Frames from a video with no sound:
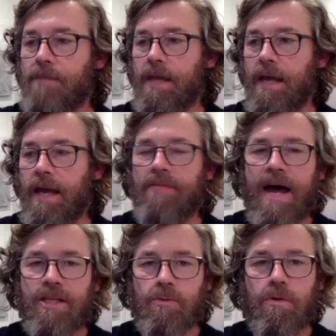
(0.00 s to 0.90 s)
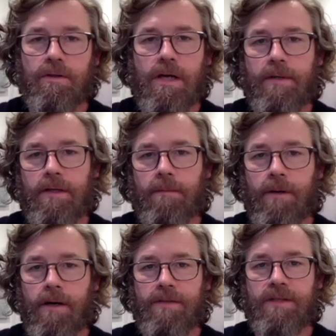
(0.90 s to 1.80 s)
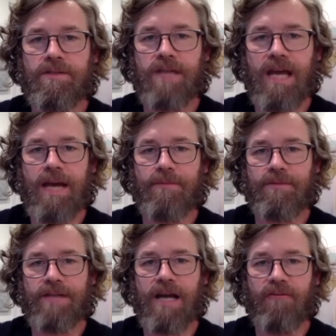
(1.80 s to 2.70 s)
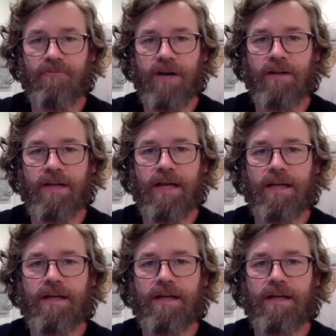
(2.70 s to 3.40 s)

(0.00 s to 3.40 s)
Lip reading: And that's what coming upon these dams kind of felt like.